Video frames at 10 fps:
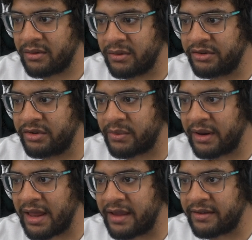Once you
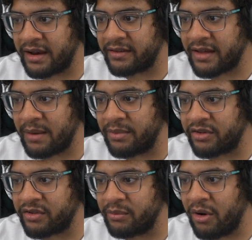realize that he's got to be
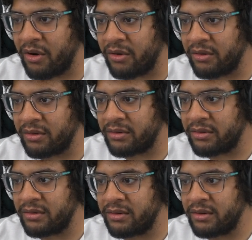small.
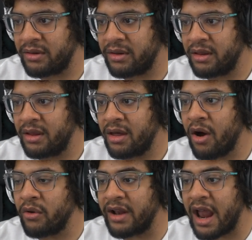
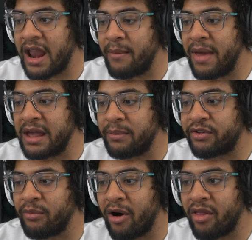Oh, did I not make him
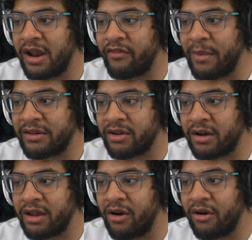small enough? Am I
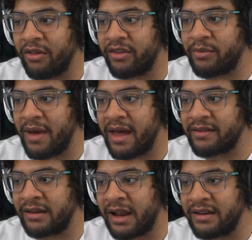talking all this
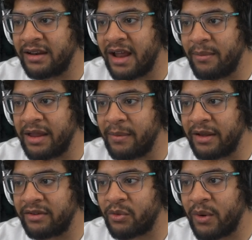mess and I did not make
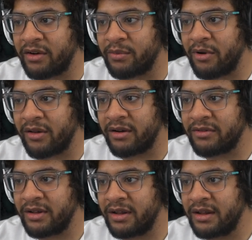my square small enough?
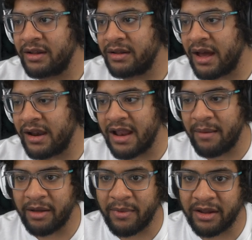I did
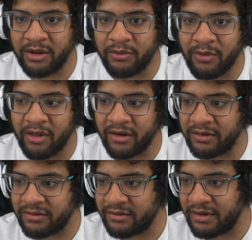not make my cube small
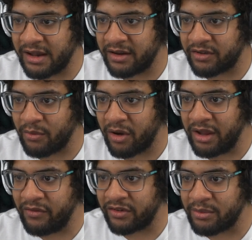enough. I need a
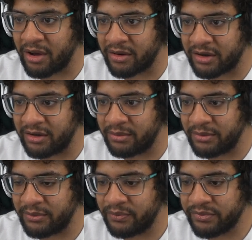even smaller cube.
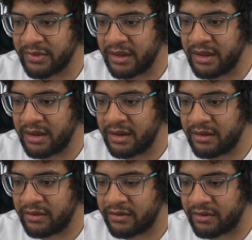
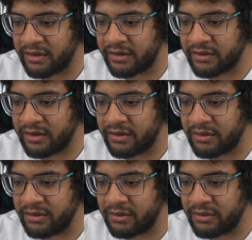So let's
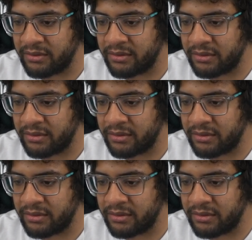go.